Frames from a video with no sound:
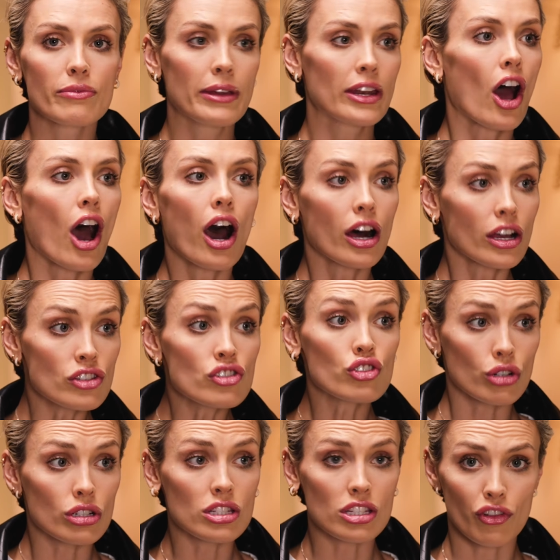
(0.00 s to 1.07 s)
have been
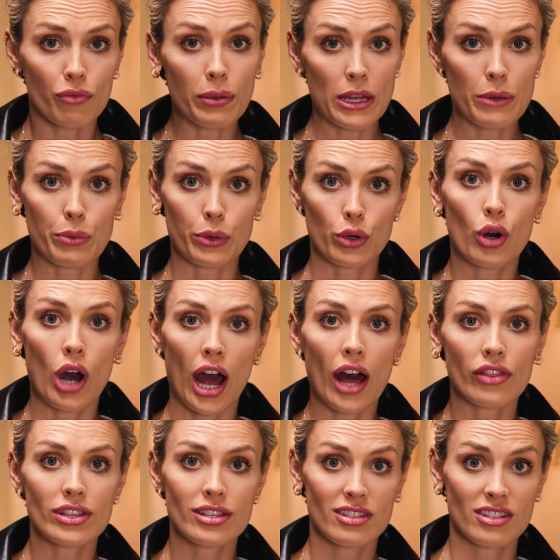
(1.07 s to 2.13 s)
hundreds of people at
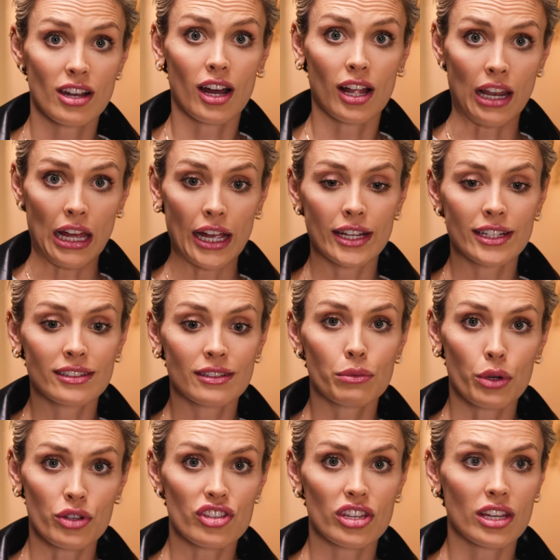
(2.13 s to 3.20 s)
this start line
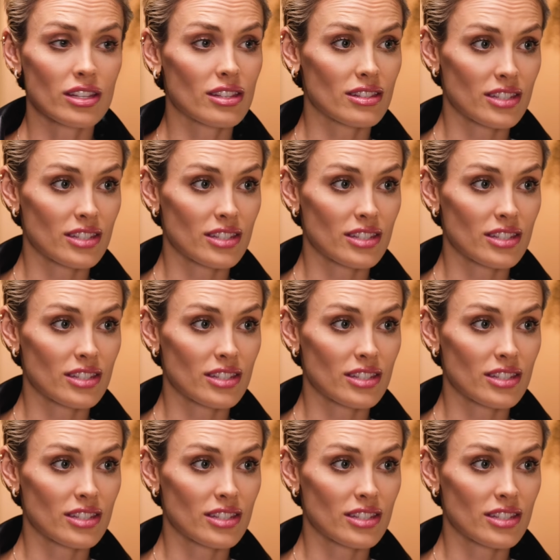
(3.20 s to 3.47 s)
watching us